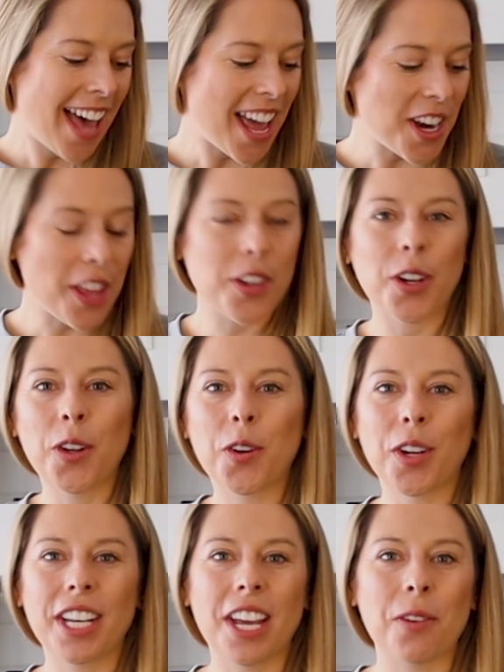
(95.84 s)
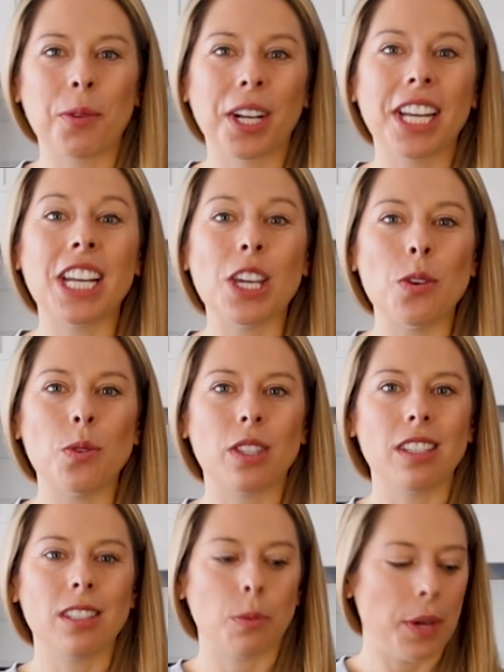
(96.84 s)
Another ingredient we're gonna use
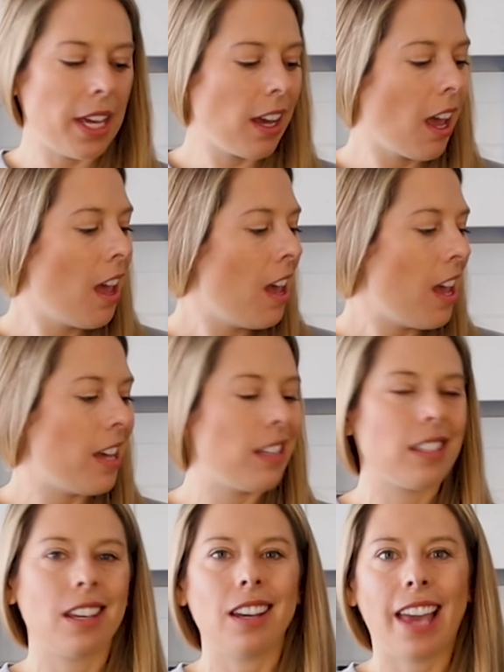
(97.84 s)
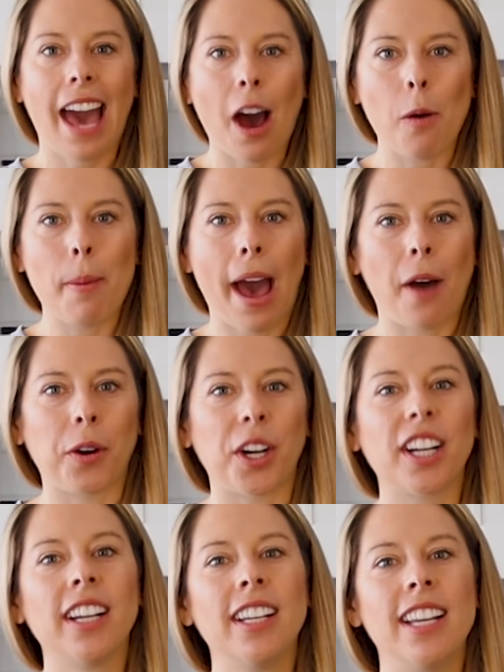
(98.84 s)
this week is cacao
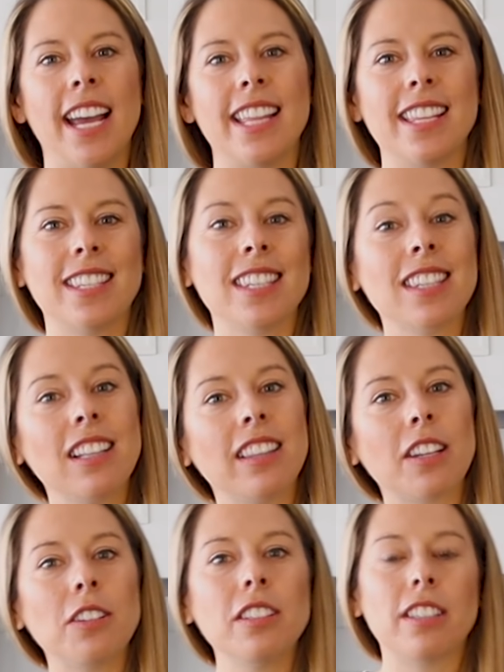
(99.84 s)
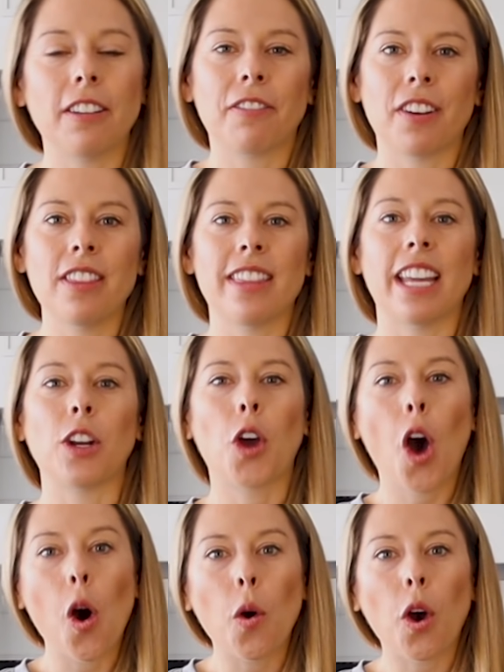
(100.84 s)
powder. And this is a little different than
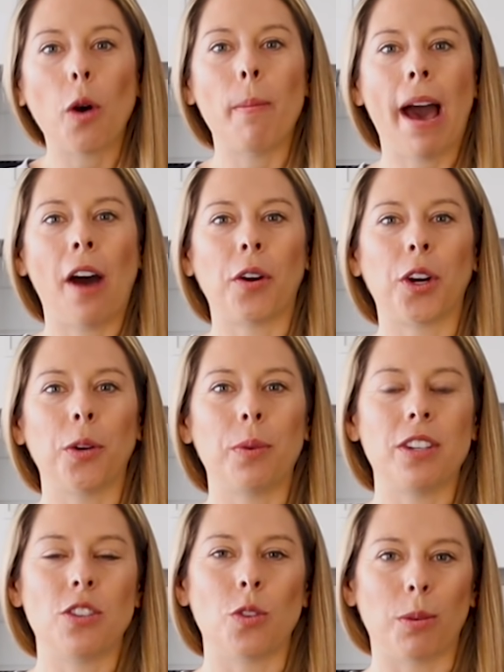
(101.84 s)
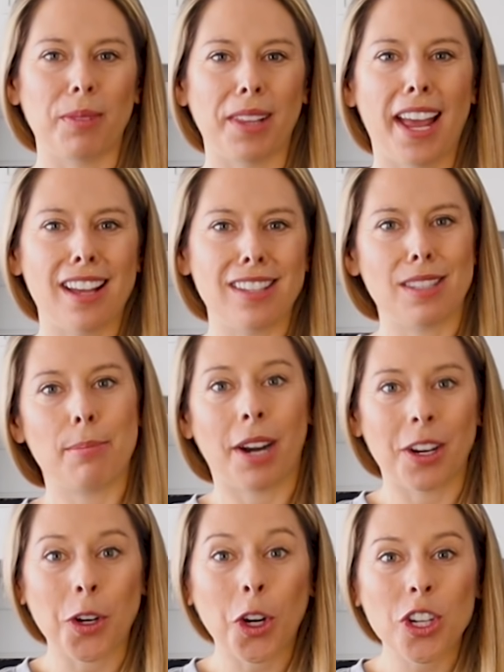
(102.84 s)
cocoa powder, which normally has the
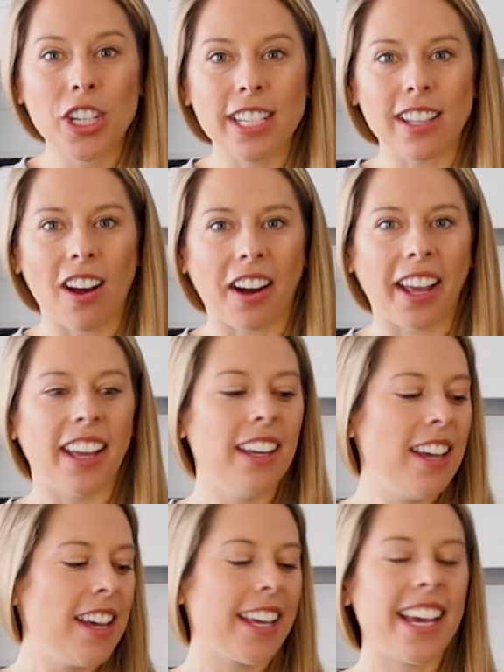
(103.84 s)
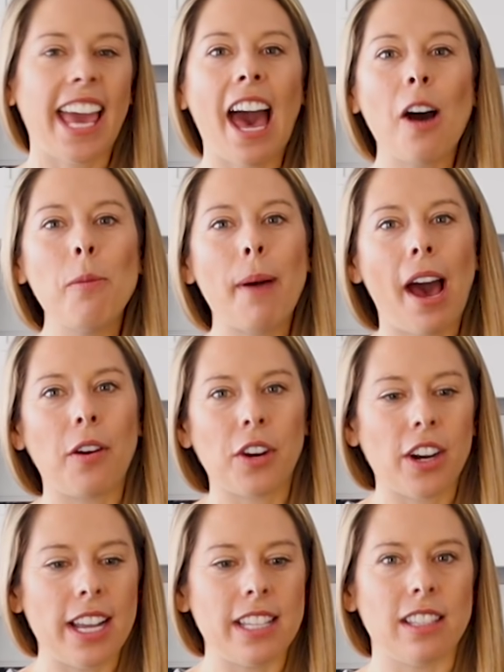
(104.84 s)
brand Hershey's on it. Cacao
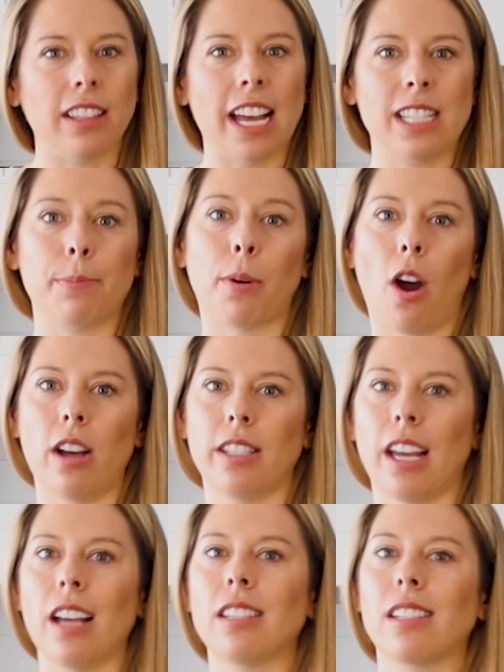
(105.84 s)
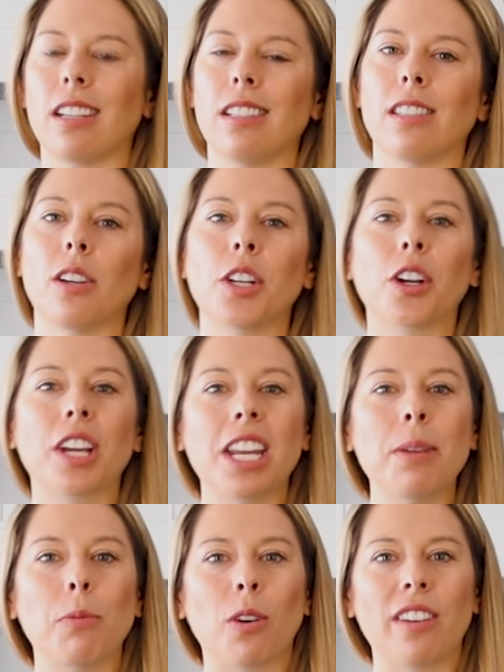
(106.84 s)
powder is less processed, and so you're
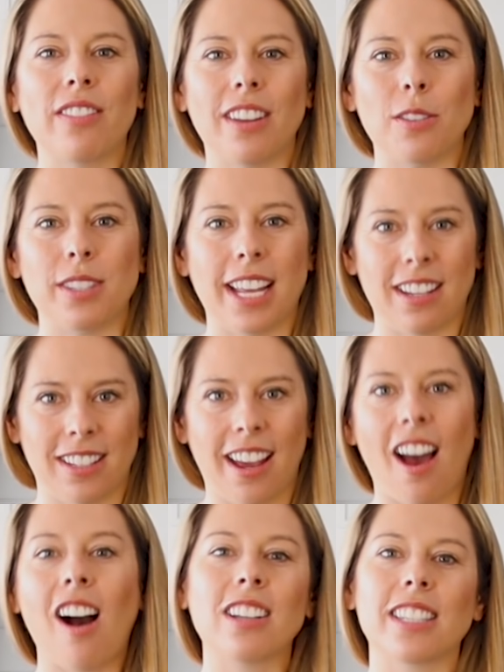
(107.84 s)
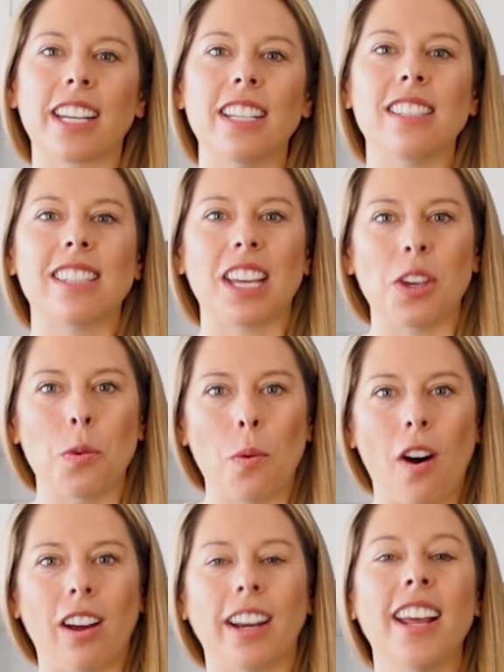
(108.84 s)
getting more of those antioxidants that you
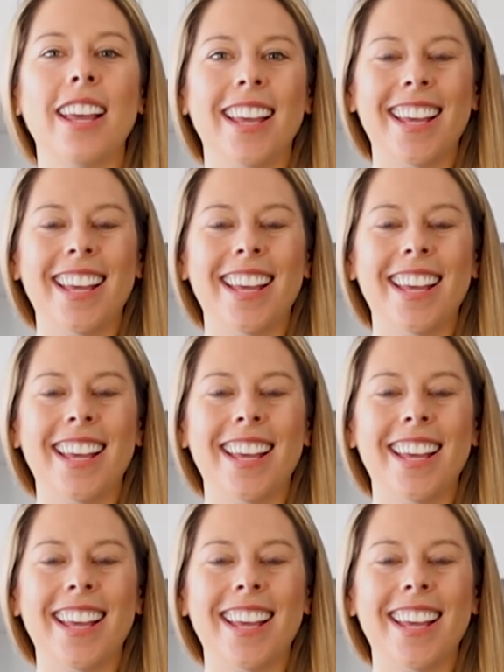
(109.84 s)
want